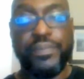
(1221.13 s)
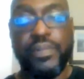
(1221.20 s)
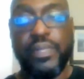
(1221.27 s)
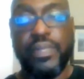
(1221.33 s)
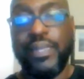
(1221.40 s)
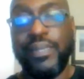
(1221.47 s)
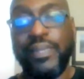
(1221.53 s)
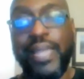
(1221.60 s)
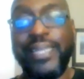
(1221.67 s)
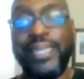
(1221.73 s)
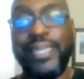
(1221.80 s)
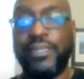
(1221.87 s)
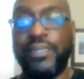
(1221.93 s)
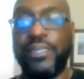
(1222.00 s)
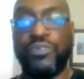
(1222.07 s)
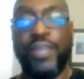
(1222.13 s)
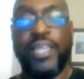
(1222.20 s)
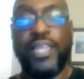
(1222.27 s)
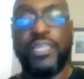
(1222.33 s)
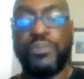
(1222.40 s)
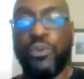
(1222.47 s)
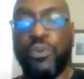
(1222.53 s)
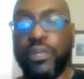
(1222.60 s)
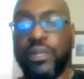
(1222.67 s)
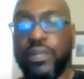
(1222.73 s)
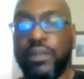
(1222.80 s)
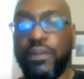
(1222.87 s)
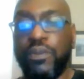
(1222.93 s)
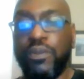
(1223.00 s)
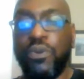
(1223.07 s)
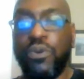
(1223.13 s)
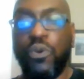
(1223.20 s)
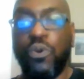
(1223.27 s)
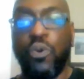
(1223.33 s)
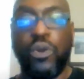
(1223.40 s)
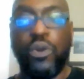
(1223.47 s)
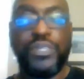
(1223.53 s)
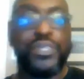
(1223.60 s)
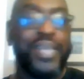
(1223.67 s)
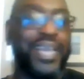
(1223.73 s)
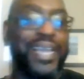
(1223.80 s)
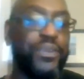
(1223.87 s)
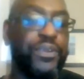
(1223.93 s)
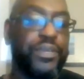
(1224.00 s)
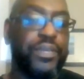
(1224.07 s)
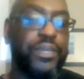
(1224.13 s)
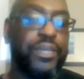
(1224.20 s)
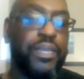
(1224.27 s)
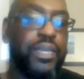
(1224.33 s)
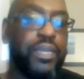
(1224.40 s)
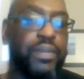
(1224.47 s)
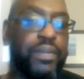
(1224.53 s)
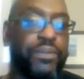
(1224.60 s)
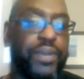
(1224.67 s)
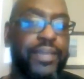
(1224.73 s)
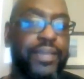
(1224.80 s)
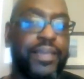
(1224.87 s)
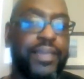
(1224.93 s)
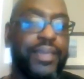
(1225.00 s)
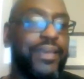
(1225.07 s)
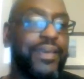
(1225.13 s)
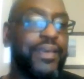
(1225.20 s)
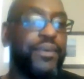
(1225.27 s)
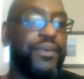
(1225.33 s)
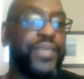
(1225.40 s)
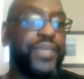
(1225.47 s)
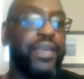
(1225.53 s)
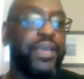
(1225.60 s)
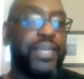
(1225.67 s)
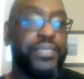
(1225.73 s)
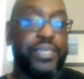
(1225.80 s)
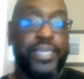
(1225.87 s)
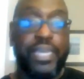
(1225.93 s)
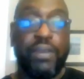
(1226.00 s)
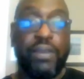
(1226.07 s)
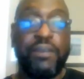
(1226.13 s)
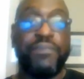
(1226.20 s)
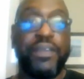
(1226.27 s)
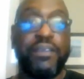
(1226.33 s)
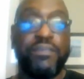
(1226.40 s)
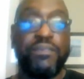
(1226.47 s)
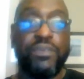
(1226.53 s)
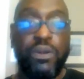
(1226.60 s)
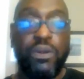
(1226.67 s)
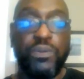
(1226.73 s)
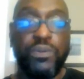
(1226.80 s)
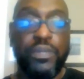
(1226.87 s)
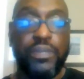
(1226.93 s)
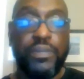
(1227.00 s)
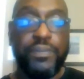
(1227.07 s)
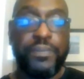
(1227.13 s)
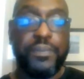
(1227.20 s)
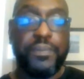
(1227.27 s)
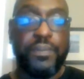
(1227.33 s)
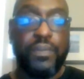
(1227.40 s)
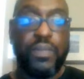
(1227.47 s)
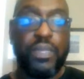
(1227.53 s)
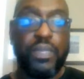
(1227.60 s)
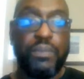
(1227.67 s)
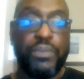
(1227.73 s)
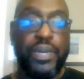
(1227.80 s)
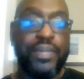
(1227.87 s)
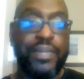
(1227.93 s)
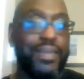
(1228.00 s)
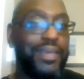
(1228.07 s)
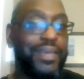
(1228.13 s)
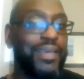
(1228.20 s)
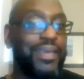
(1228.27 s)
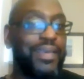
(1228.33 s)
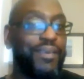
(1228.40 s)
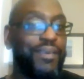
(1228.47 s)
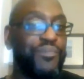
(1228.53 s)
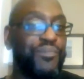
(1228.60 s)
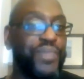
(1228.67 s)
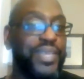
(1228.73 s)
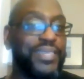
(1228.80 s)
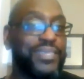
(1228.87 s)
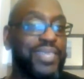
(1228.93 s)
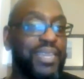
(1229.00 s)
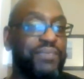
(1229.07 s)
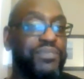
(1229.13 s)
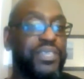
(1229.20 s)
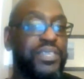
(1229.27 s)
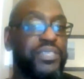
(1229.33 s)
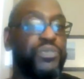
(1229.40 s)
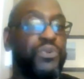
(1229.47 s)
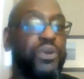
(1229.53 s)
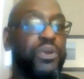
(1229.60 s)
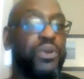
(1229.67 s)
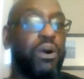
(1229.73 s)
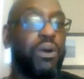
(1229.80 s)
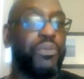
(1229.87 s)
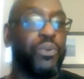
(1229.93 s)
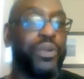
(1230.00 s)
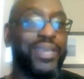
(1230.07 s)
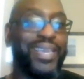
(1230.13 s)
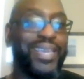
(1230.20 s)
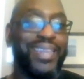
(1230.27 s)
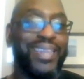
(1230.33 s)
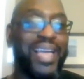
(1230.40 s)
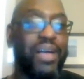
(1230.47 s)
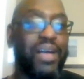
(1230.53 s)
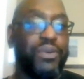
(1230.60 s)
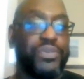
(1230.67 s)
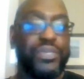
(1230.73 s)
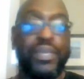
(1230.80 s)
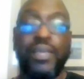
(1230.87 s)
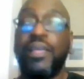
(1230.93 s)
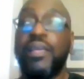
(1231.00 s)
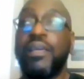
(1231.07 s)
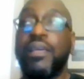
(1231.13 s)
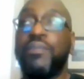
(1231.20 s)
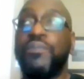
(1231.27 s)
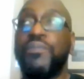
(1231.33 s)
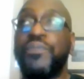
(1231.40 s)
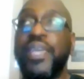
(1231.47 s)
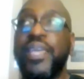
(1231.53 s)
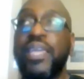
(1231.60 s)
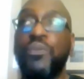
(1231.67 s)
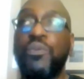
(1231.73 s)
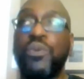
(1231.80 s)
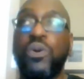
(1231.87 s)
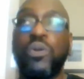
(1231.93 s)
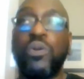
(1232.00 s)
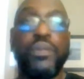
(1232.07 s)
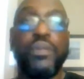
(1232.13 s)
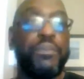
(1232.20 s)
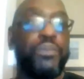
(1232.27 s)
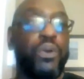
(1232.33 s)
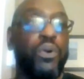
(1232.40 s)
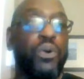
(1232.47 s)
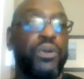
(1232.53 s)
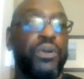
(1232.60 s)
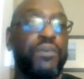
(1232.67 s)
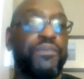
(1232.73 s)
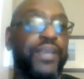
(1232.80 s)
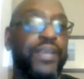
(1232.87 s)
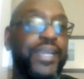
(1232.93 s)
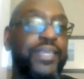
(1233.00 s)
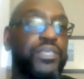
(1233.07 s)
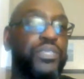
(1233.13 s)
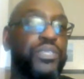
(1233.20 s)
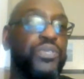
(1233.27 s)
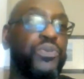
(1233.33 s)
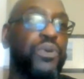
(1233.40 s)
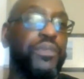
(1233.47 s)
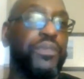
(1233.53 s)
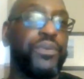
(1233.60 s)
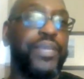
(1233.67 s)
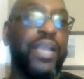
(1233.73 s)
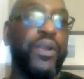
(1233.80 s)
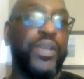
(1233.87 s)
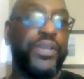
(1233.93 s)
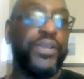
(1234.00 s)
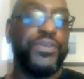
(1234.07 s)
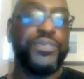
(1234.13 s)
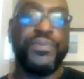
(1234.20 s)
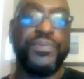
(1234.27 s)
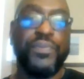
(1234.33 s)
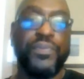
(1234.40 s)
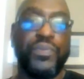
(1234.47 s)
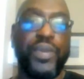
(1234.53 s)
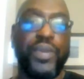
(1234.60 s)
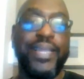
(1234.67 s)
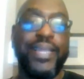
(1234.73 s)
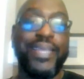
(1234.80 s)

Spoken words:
Knight Transport or Schneider, right? They actually carry freight of their own, but instead of just doing all the work in-house, they will broker freight to other carriers, right?